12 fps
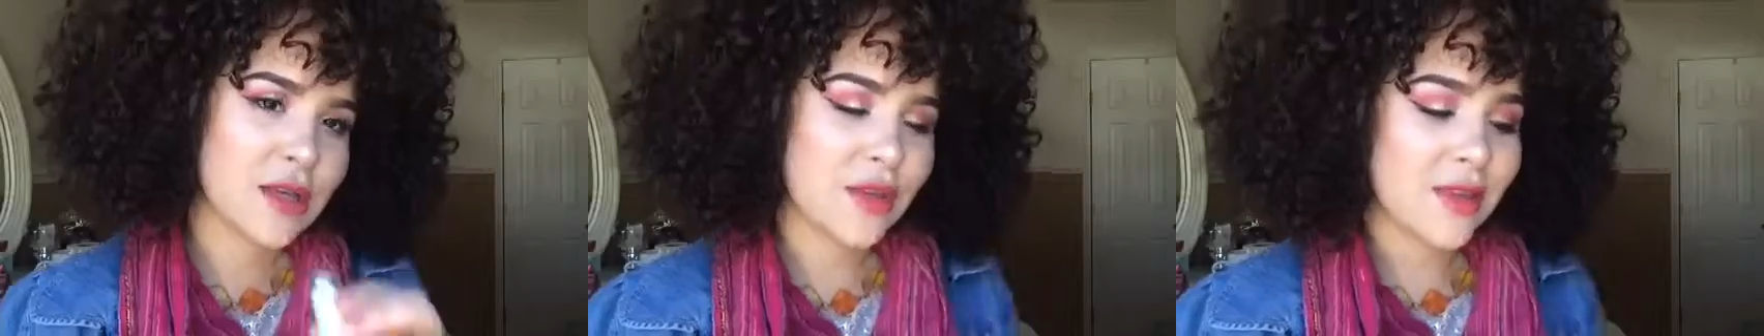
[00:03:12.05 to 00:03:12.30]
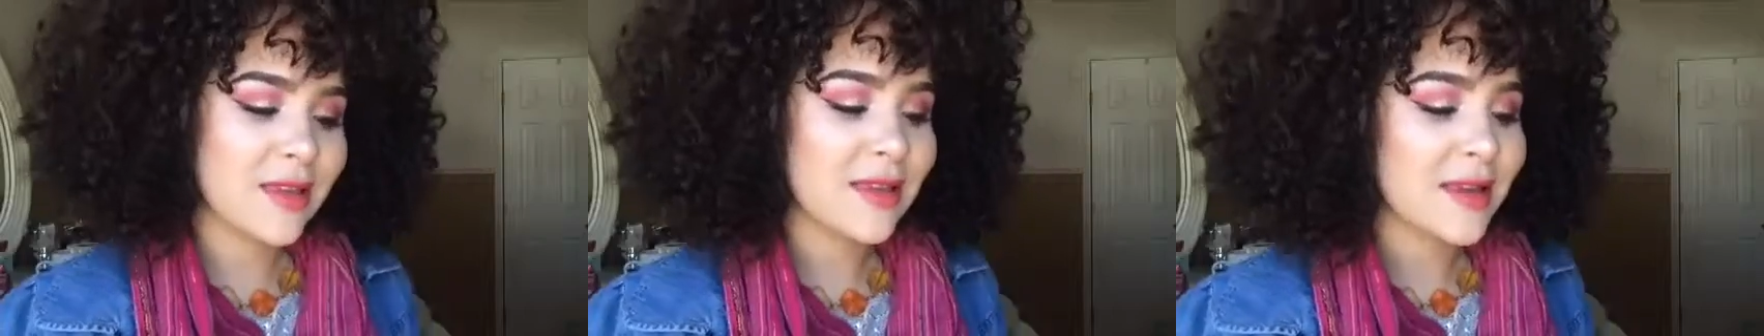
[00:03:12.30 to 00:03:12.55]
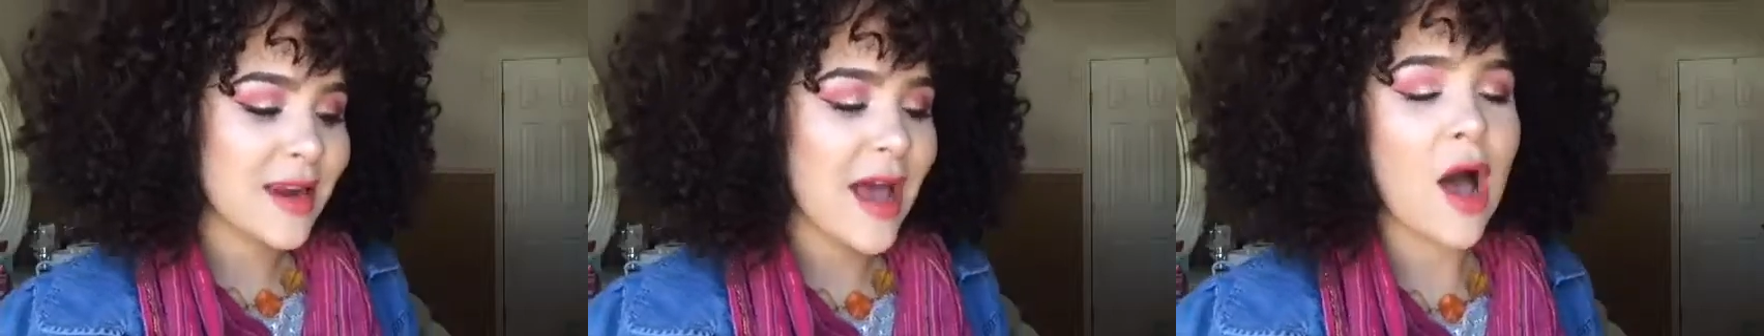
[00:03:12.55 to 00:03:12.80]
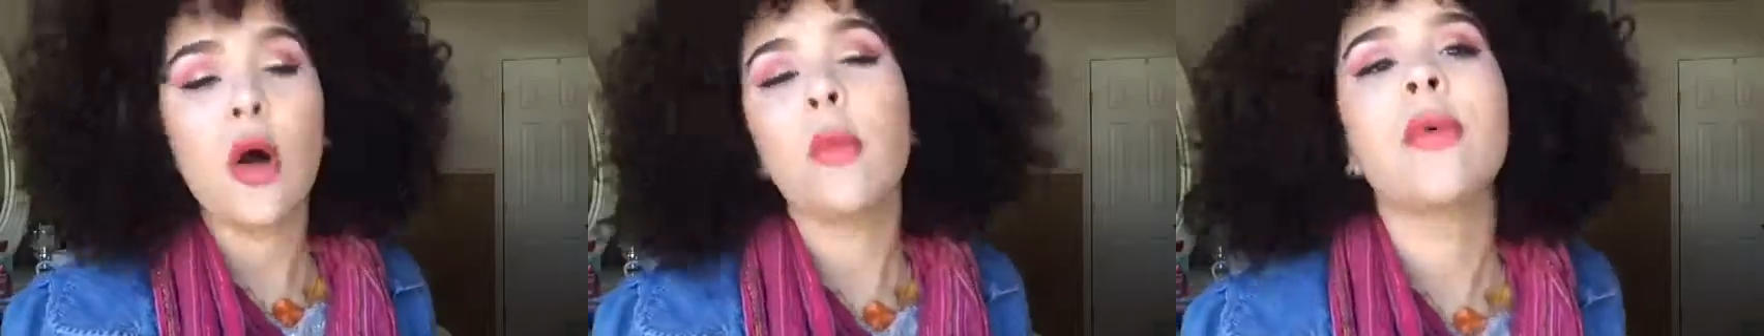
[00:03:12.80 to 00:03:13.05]
So this is gonna
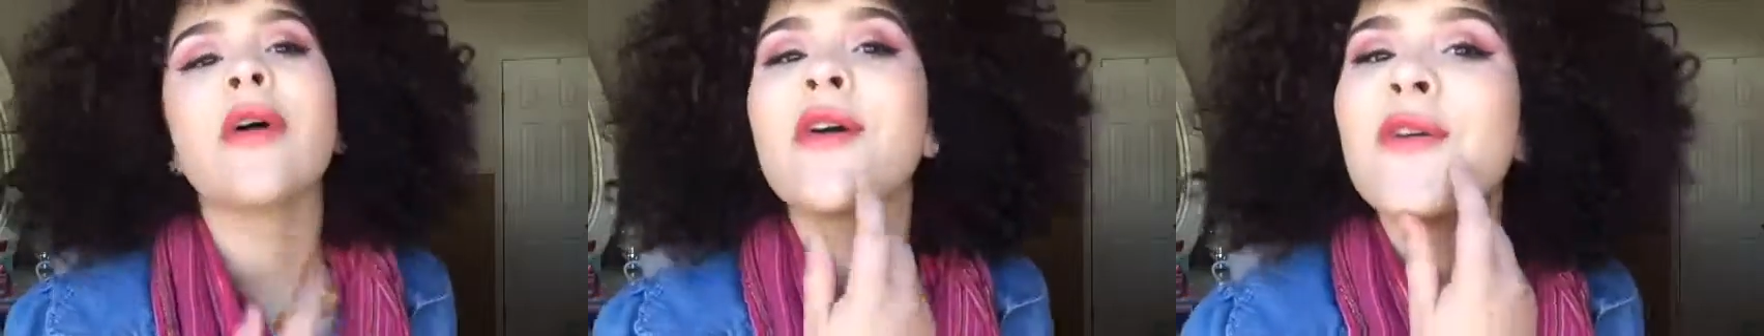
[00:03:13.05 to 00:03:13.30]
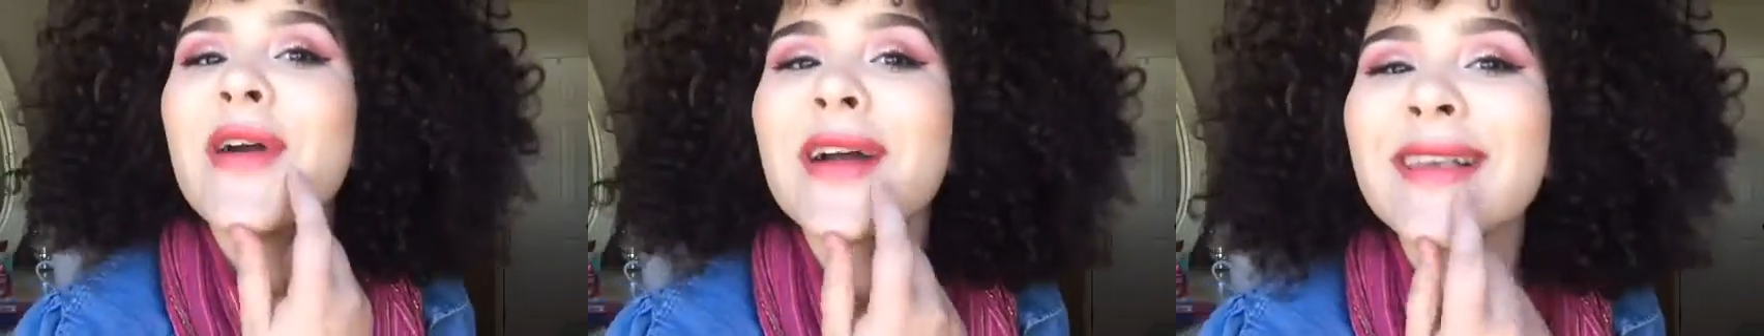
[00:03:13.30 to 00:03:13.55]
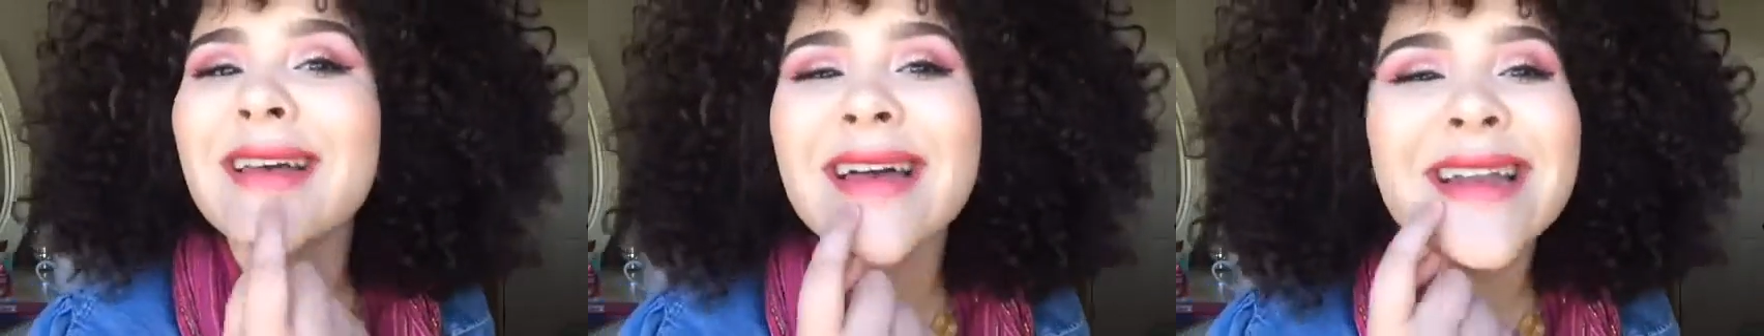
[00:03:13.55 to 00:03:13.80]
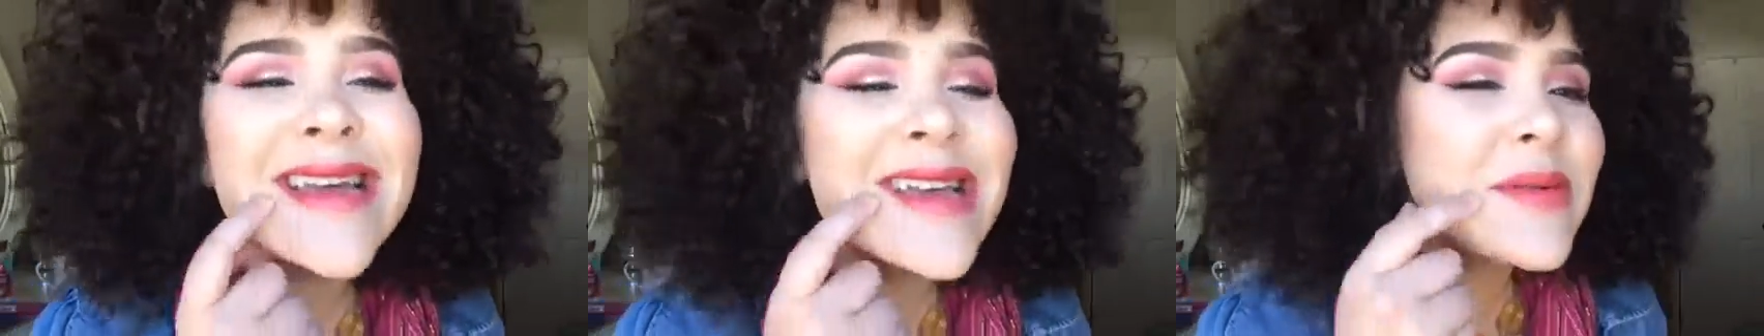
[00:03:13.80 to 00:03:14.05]
help correct
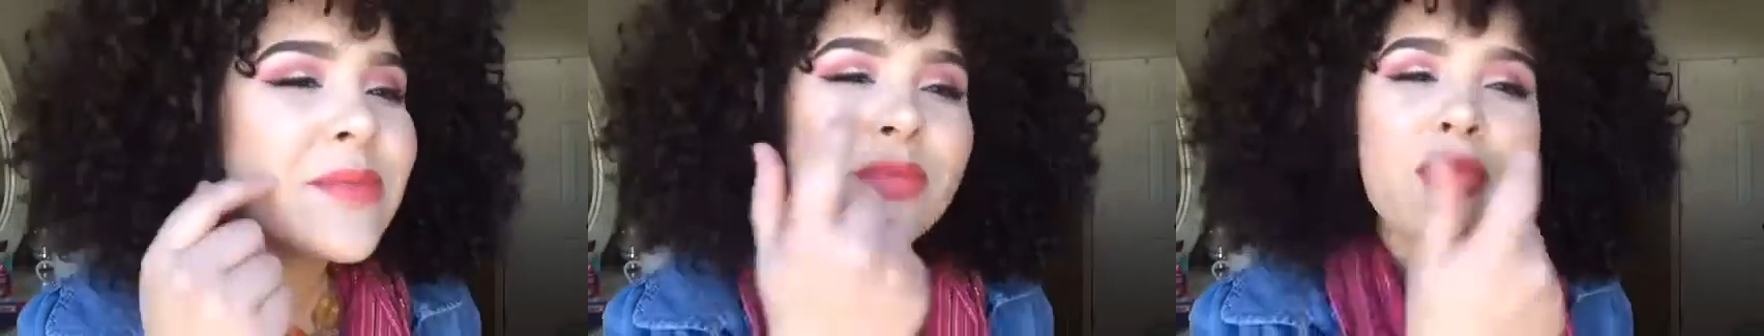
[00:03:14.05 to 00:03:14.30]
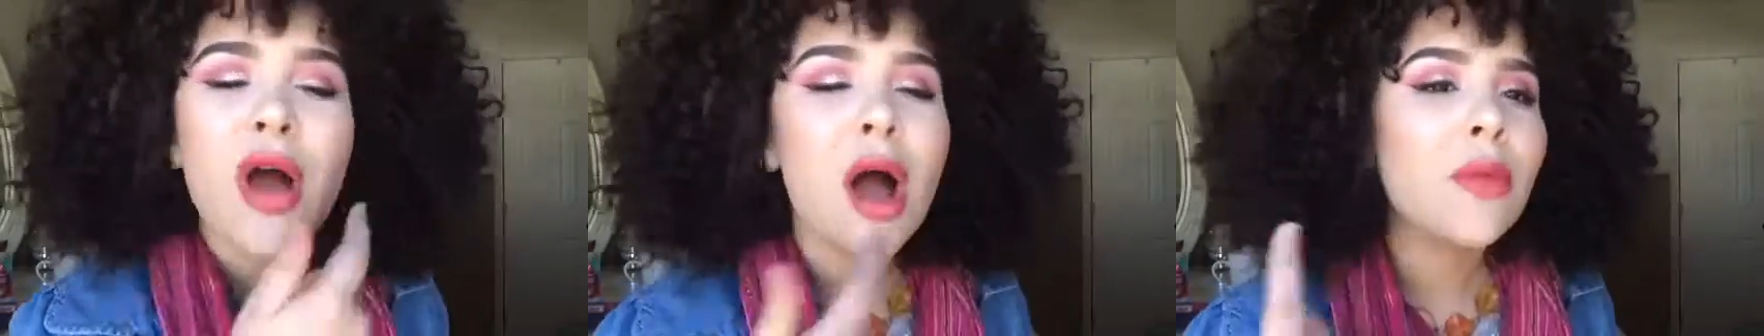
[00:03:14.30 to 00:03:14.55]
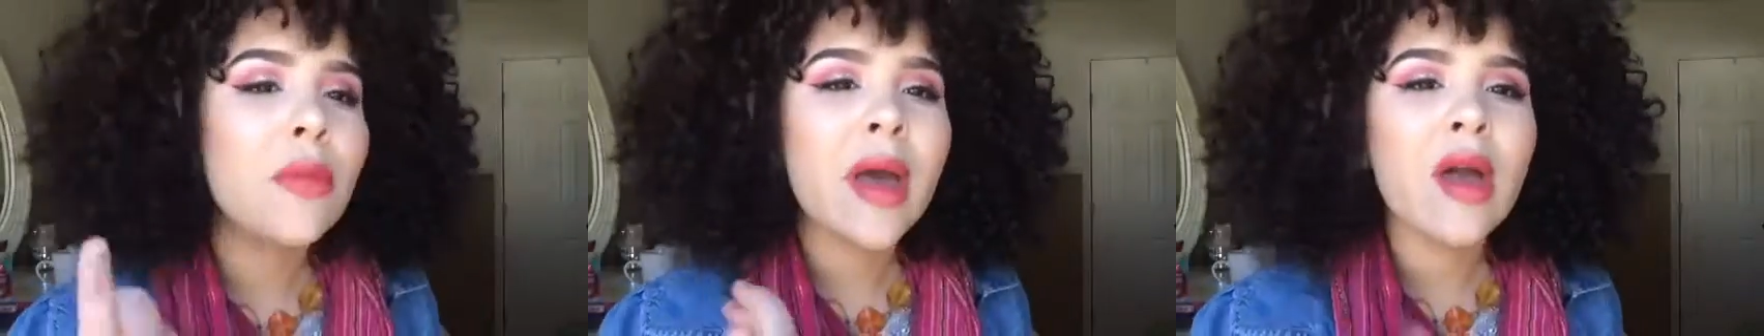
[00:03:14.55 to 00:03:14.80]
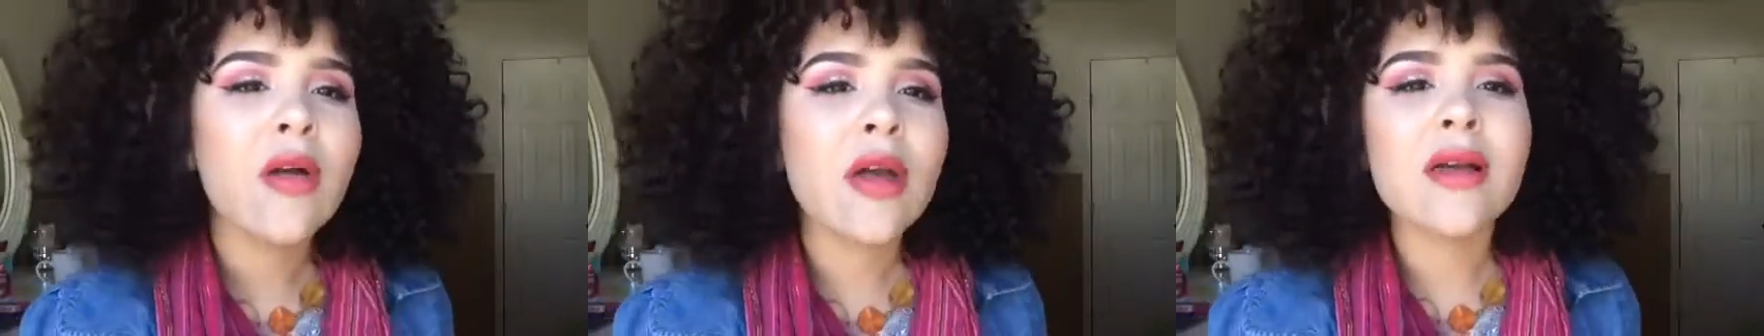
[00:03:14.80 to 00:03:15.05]
any problem
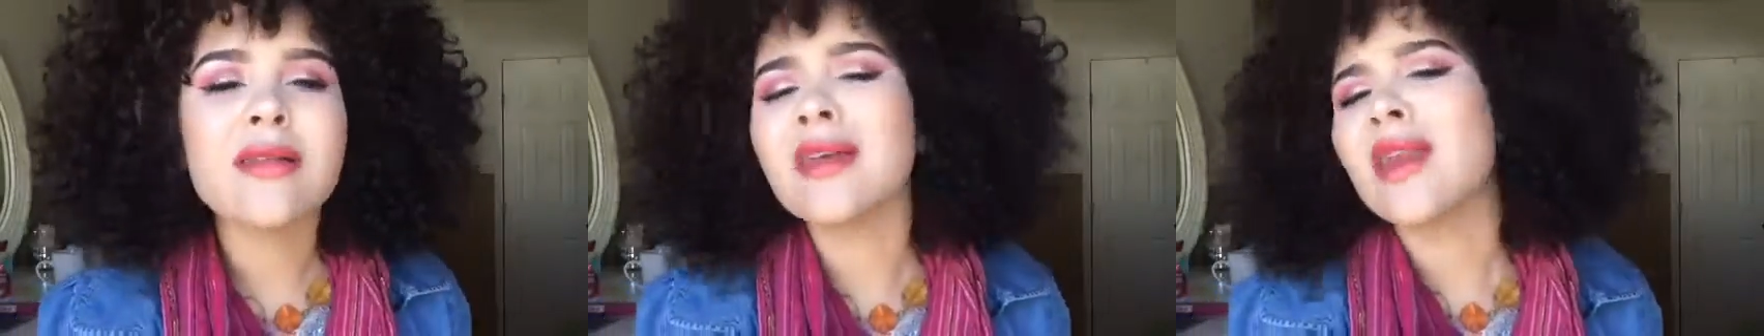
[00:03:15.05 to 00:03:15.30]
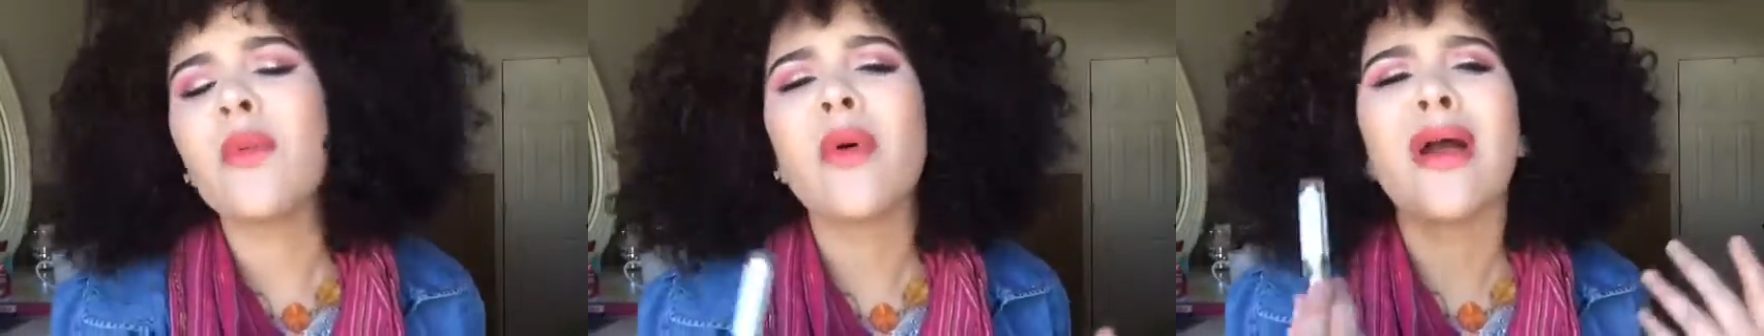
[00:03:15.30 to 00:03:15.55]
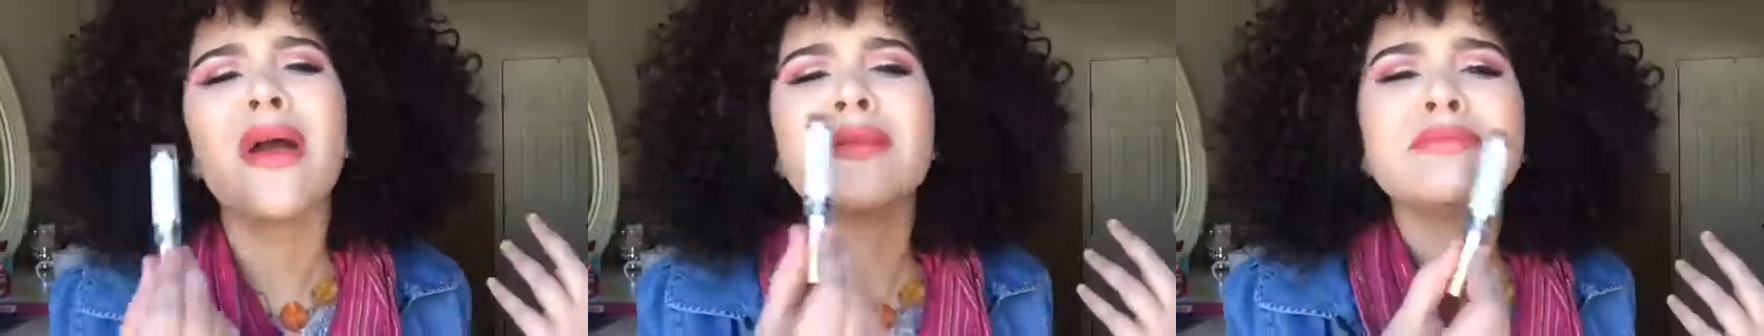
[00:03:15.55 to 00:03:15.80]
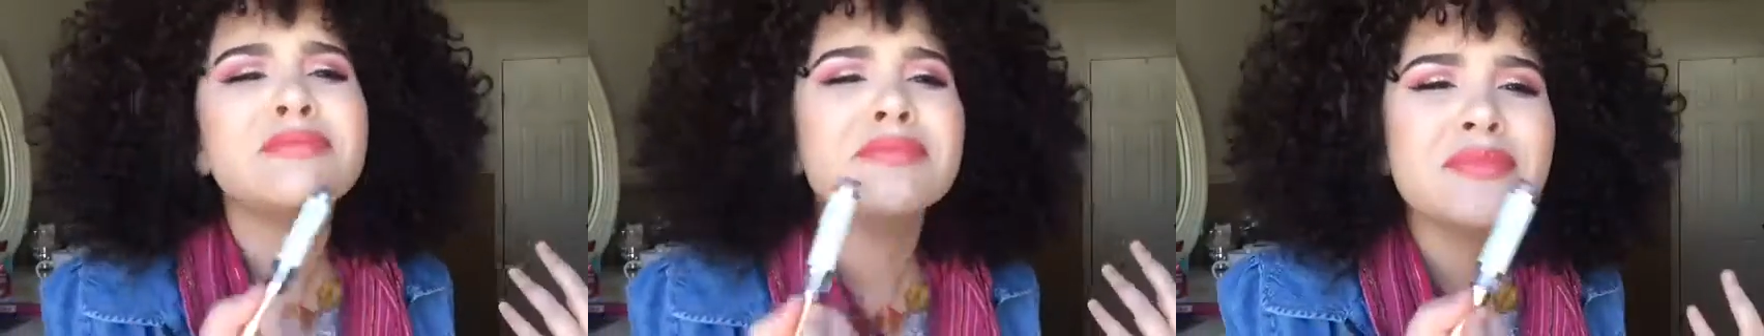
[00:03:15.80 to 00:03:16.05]
areas, anywhere